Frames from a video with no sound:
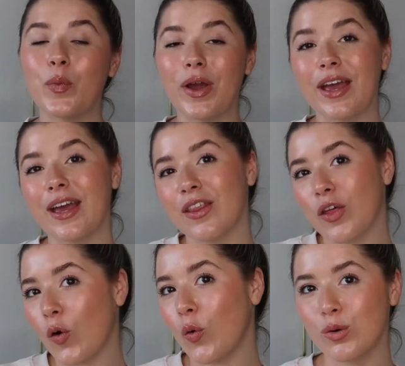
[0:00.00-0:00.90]
with
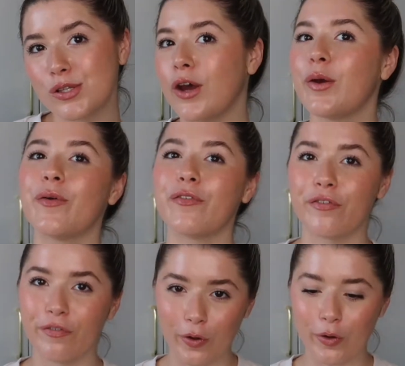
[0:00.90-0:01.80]
also
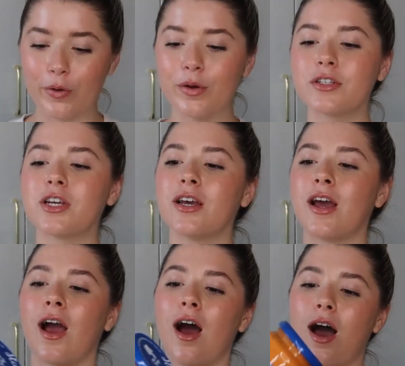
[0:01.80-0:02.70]
food
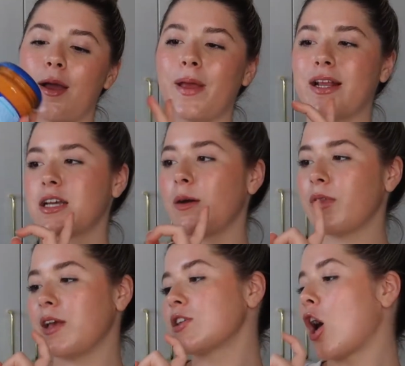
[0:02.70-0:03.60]
I picked up
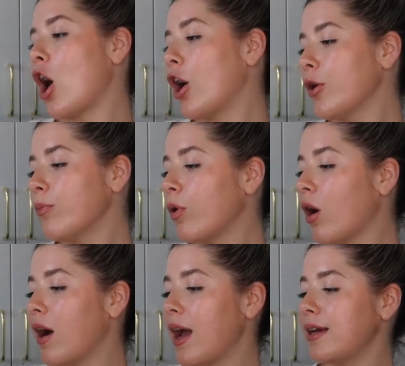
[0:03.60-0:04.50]
this
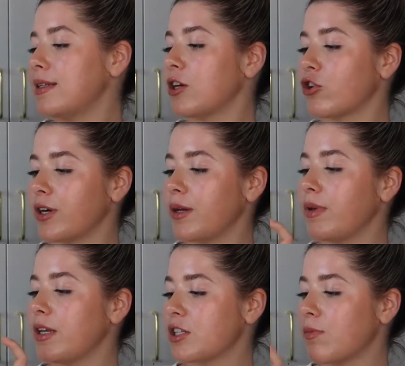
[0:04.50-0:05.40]
Homepride
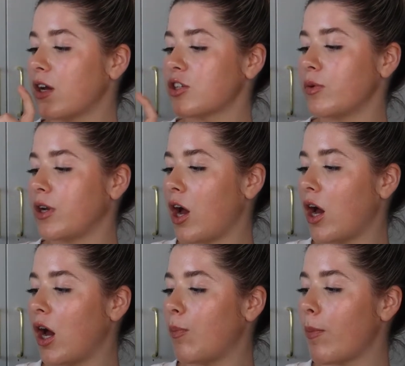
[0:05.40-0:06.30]
Creamy Tomato and
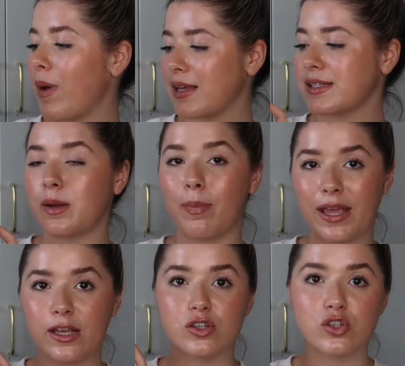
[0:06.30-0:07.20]
Herb Pasta
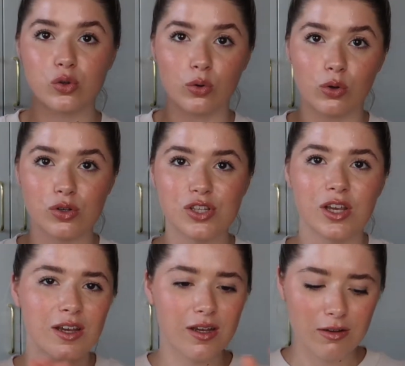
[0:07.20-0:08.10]
Bake Sauce.
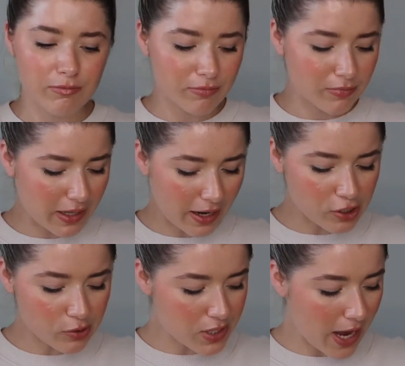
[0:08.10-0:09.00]
Can
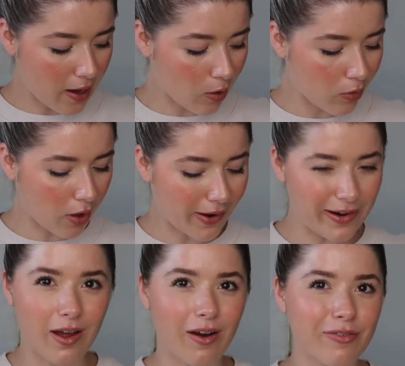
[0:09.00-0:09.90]
you tell that I
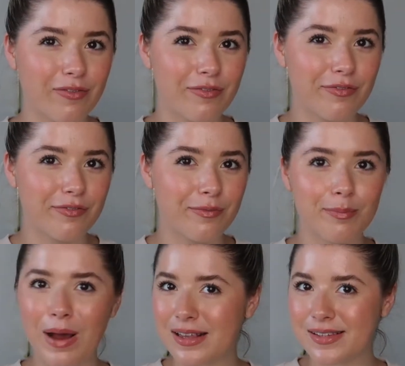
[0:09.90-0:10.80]
love
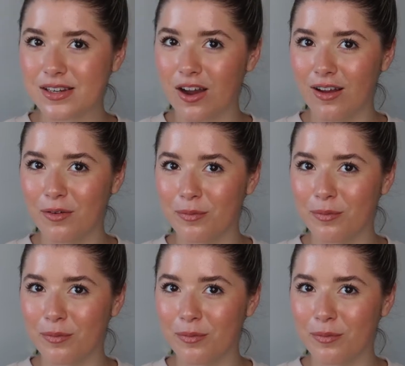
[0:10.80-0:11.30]
pasta